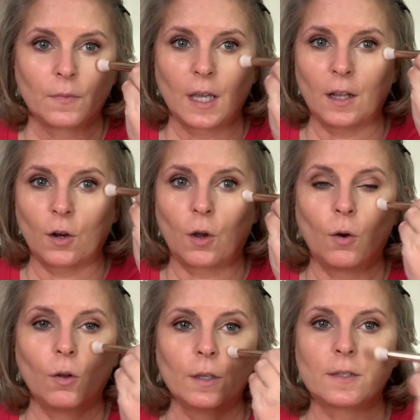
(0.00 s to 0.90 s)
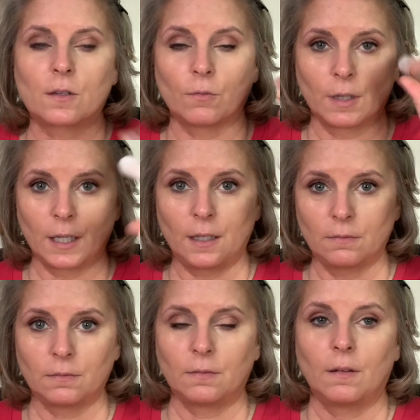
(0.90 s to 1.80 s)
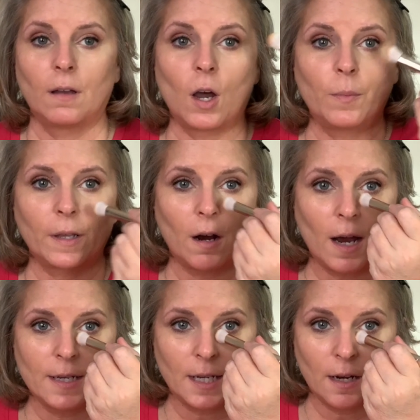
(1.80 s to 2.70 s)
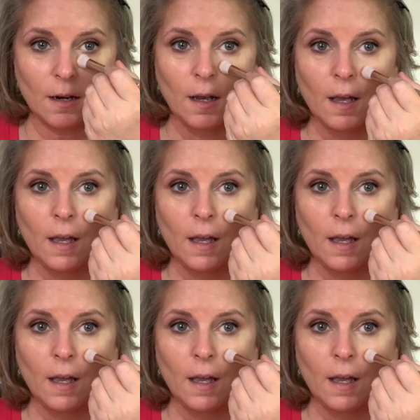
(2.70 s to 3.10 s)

And our goal is to really open our eyes here.